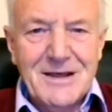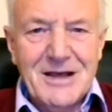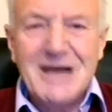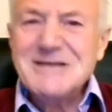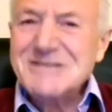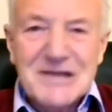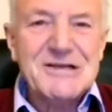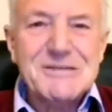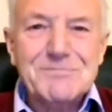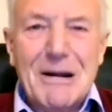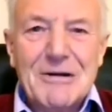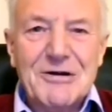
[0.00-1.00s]
I say this
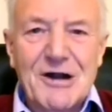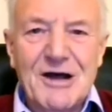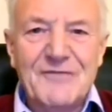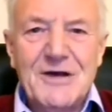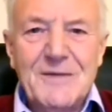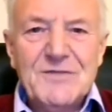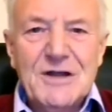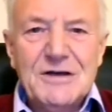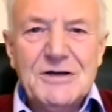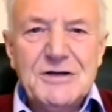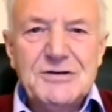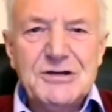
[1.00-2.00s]
paragraph
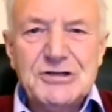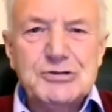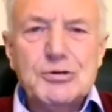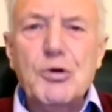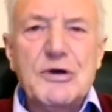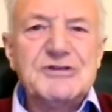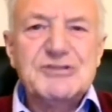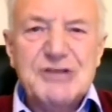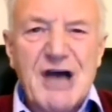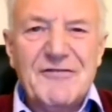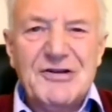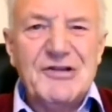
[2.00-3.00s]
destroys
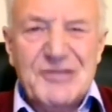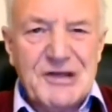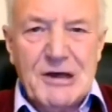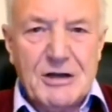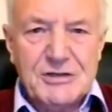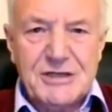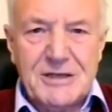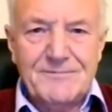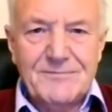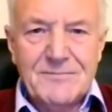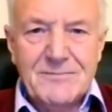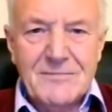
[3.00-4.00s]
covenant theology,
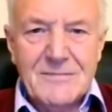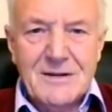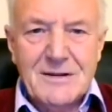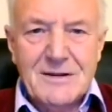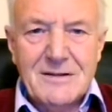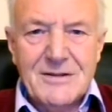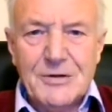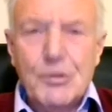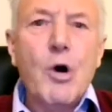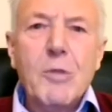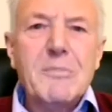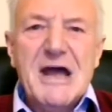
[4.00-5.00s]
that
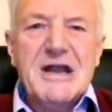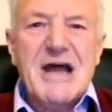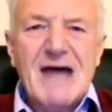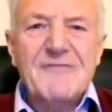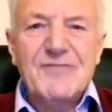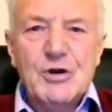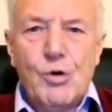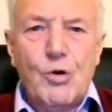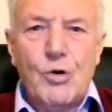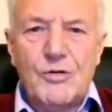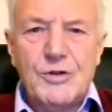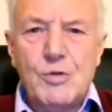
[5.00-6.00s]
all men have the
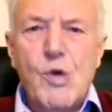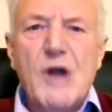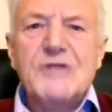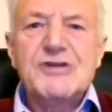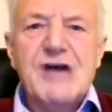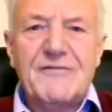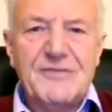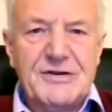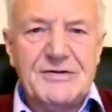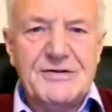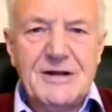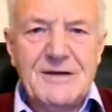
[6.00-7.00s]
law, the one
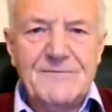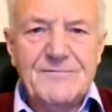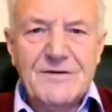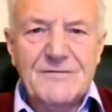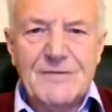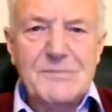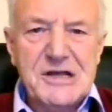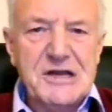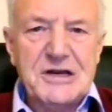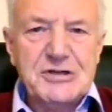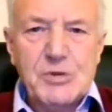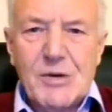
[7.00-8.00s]
covenant, from
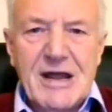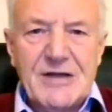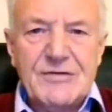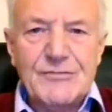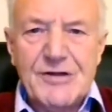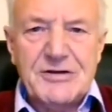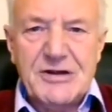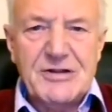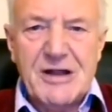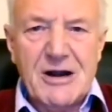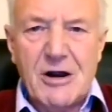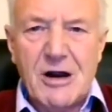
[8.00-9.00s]
beginning to end written in
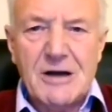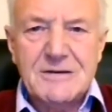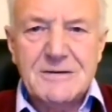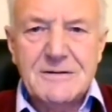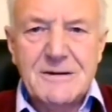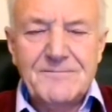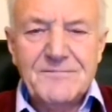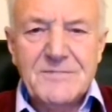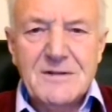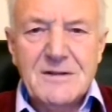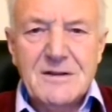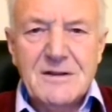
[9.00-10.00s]
their heart
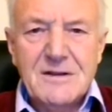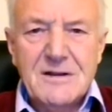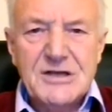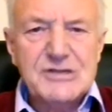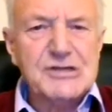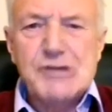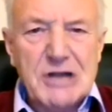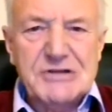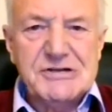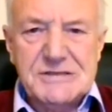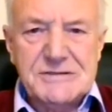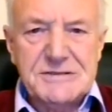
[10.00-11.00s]
is a
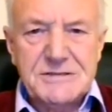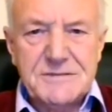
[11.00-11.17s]
nonsense.